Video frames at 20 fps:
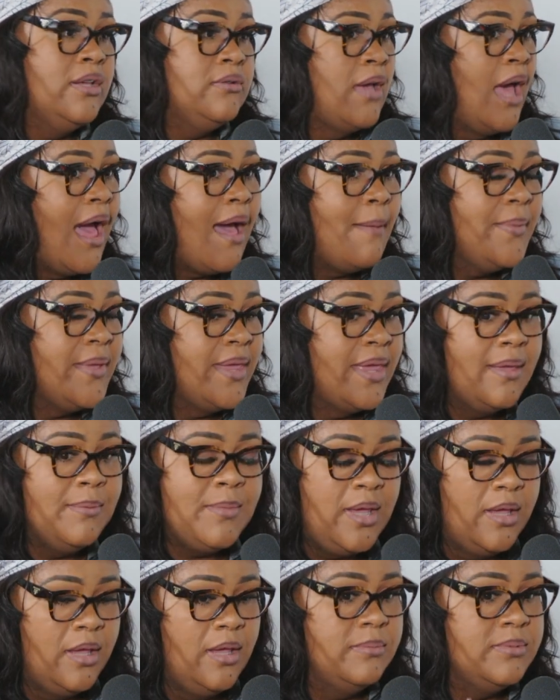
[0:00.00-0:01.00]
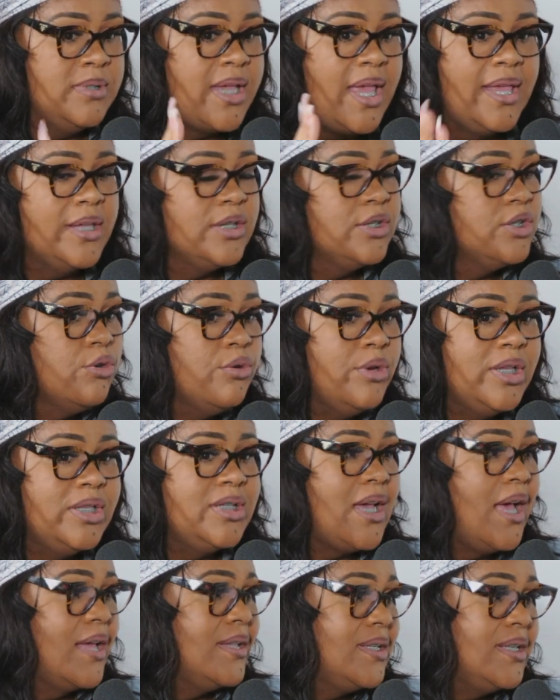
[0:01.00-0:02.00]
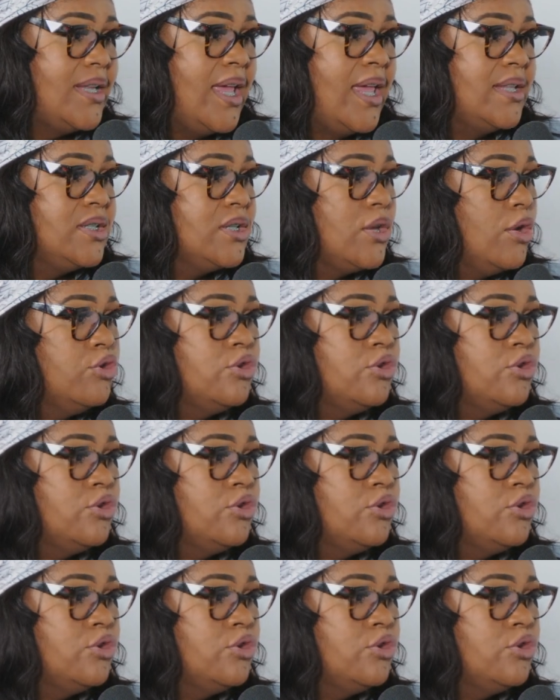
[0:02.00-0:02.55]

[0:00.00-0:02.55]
copying, taking screenshots of their social